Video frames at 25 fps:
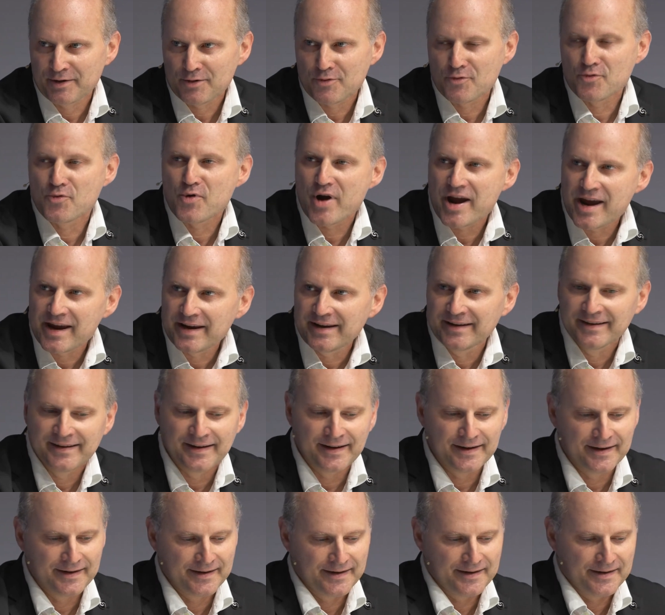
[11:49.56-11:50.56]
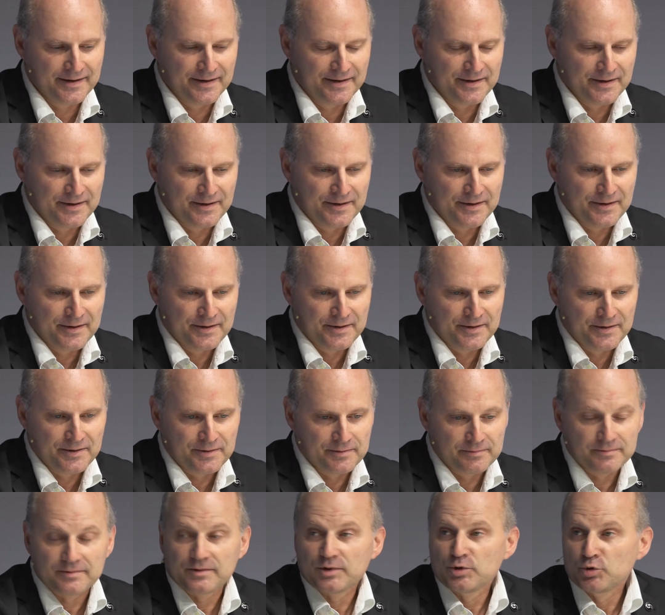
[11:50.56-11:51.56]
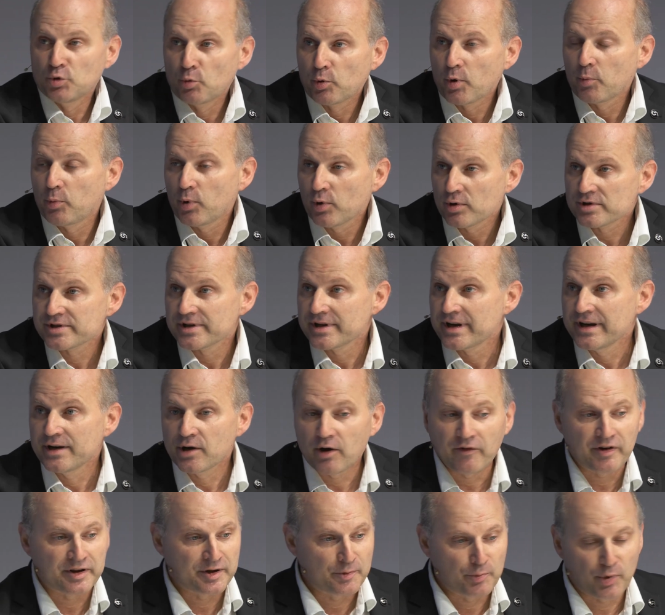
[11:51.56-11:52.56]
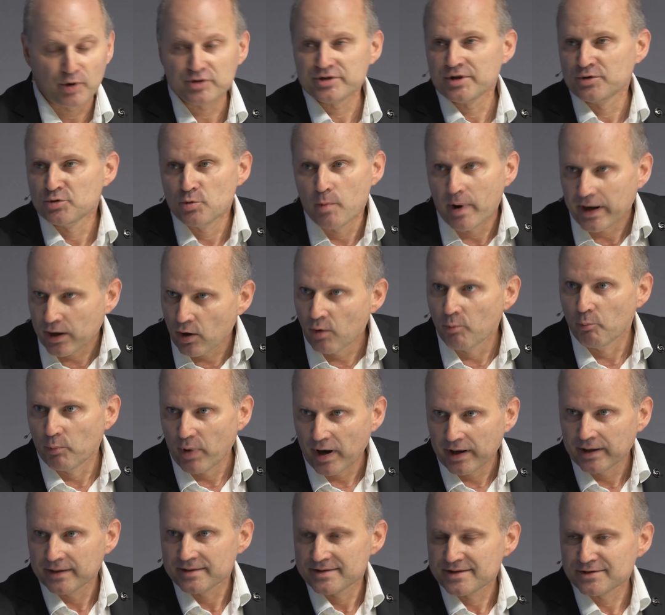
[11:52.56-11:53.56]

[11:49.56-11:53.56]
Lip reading: way to propose an innovative project to my company. So,